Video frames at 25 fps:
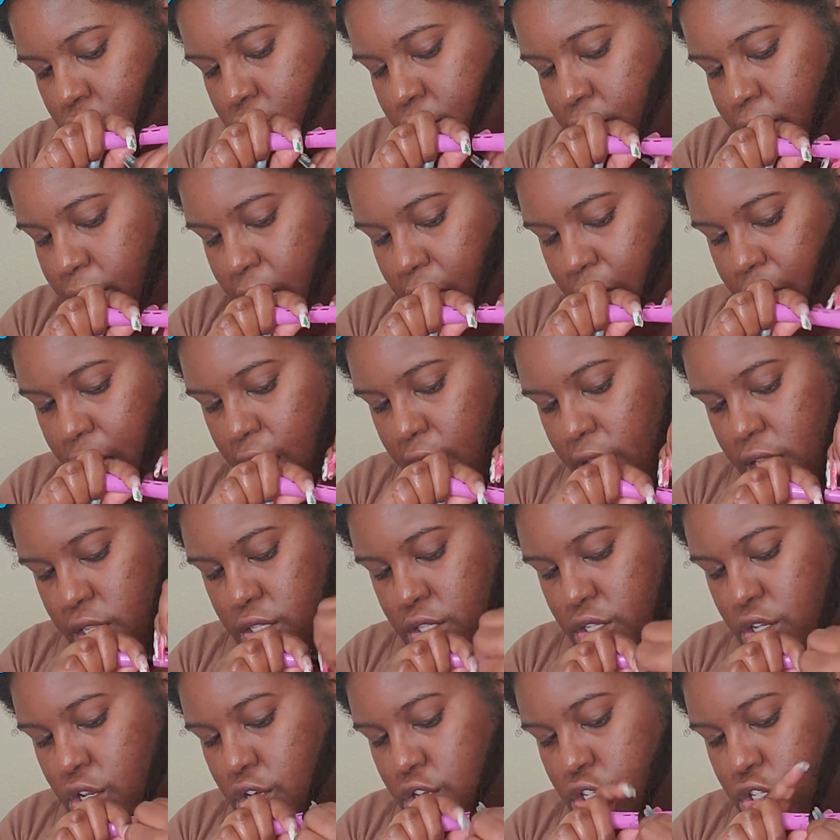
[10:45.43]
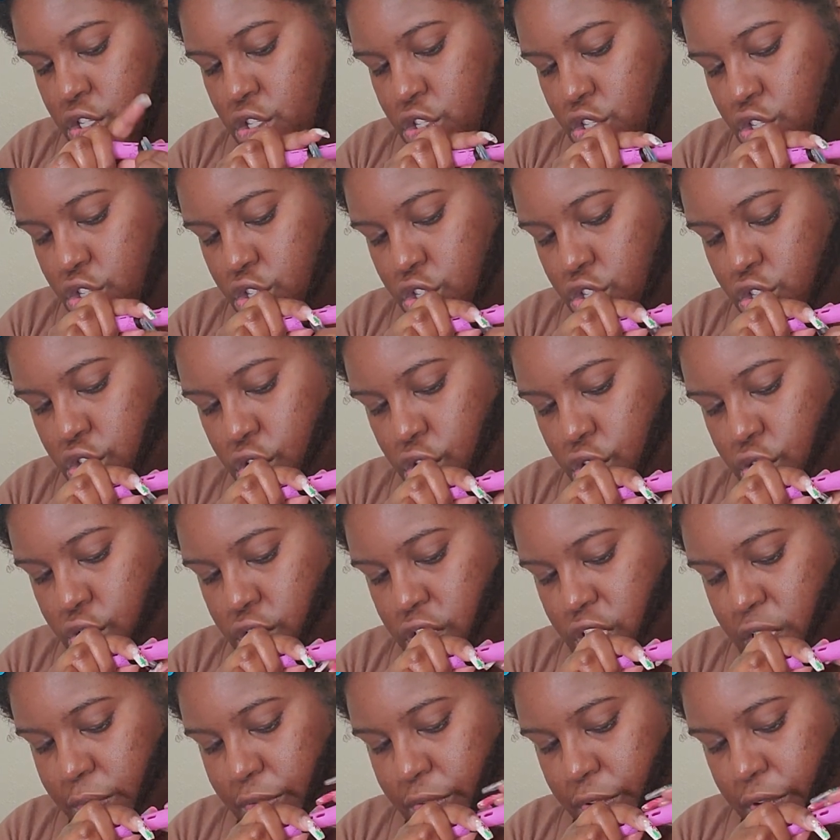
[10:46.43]
My hands are so
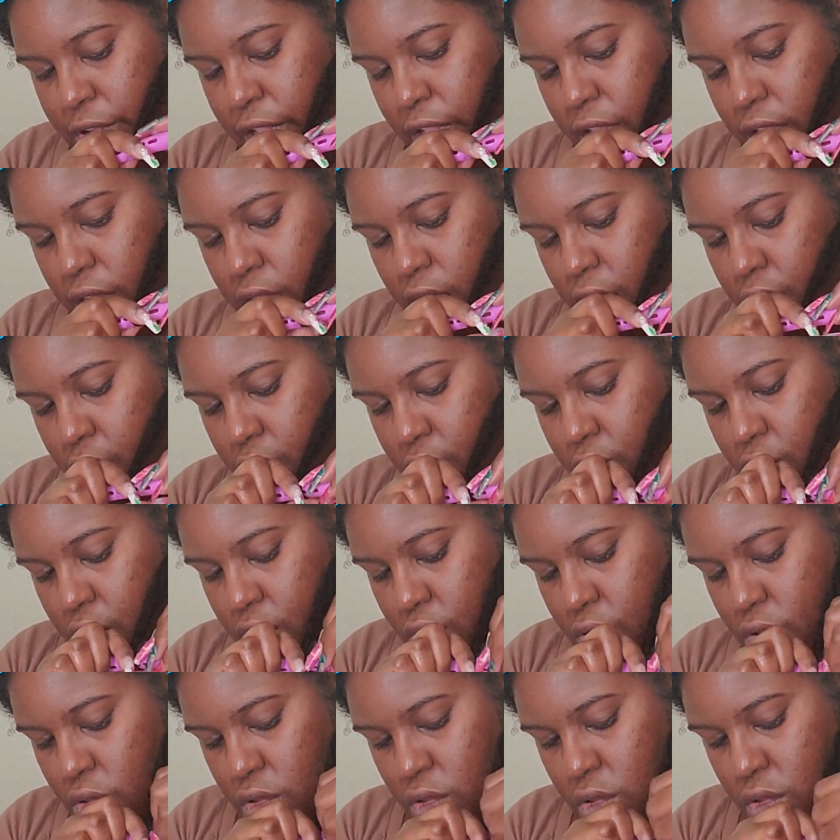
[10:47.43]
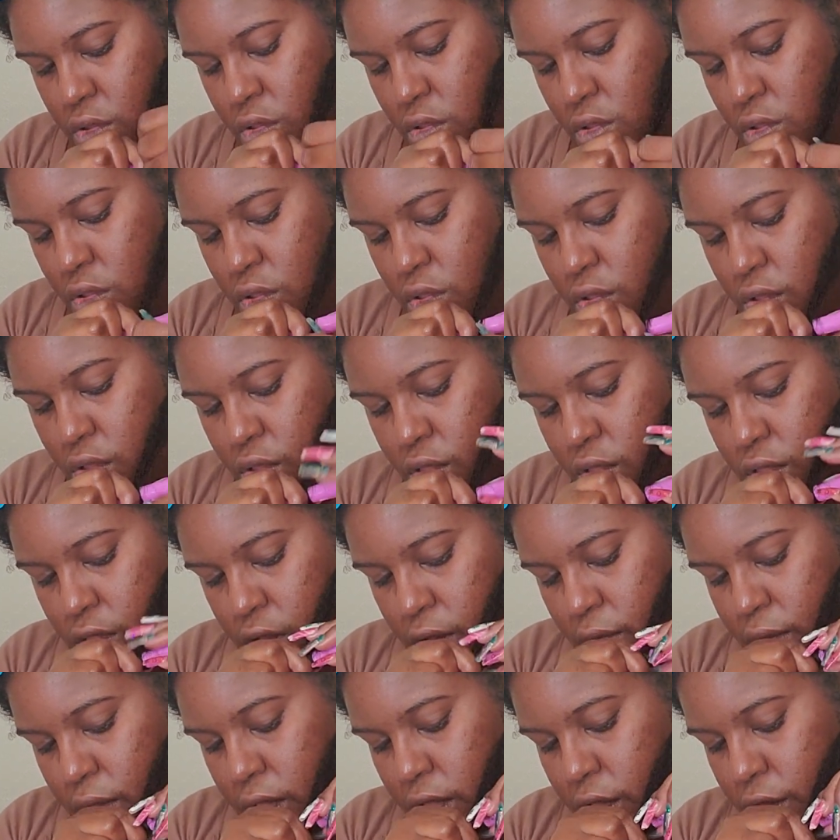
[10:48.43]
slippery right now. There
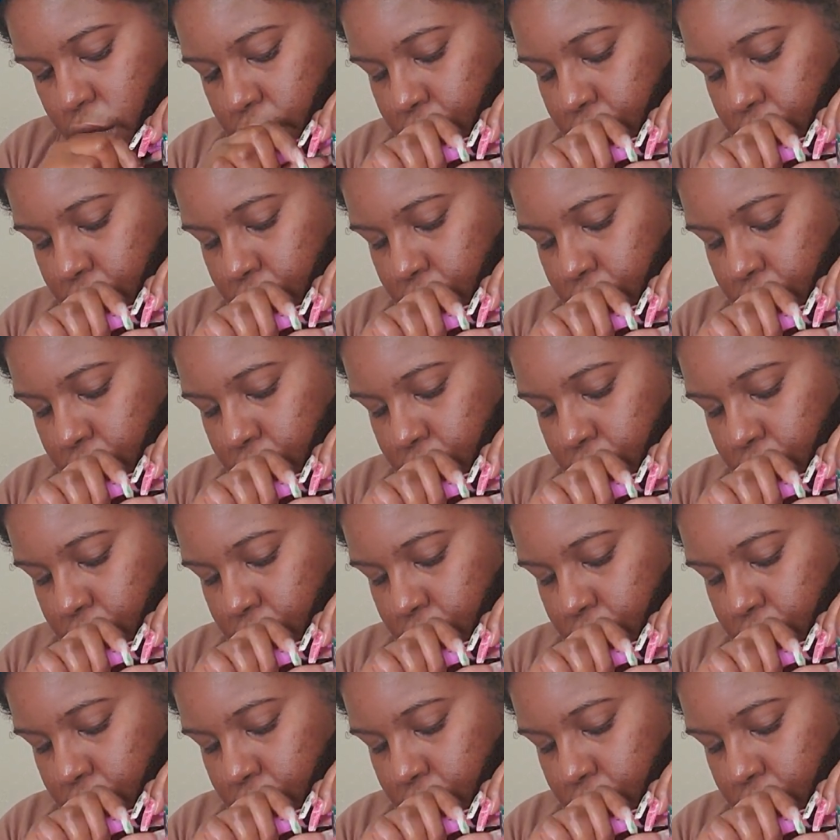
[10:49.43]
we go.